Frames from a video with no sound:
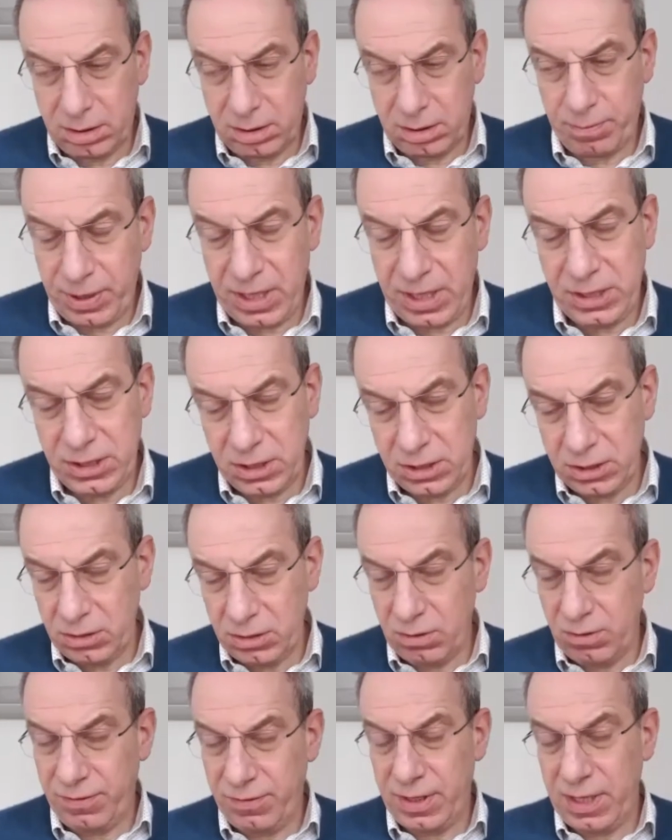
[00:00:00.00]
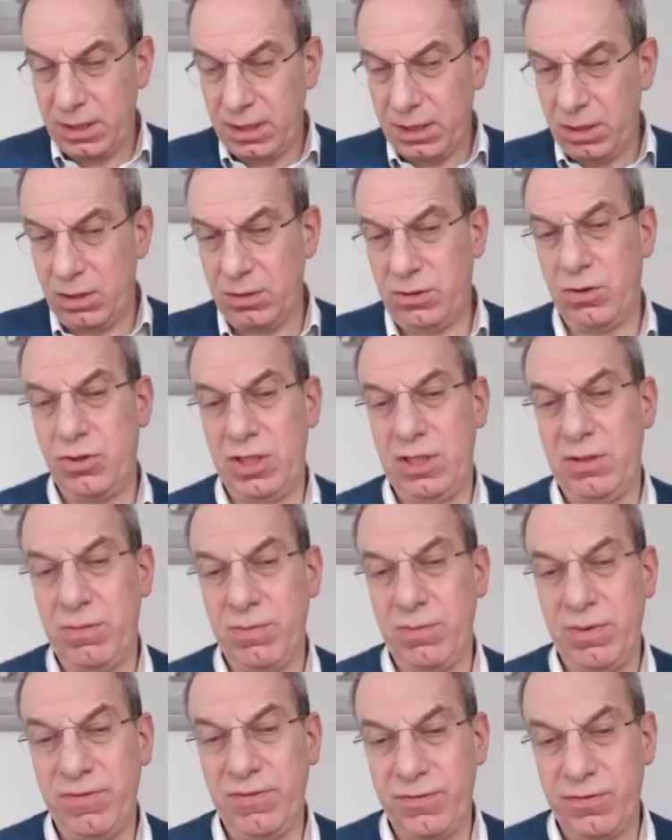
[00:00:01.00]
patients who have had lots of
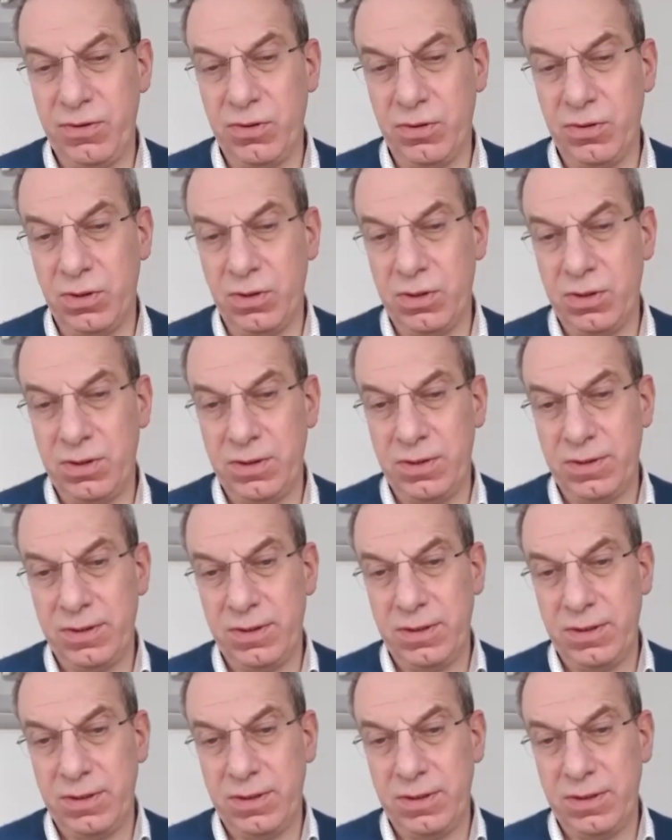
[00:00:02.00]
treatment before,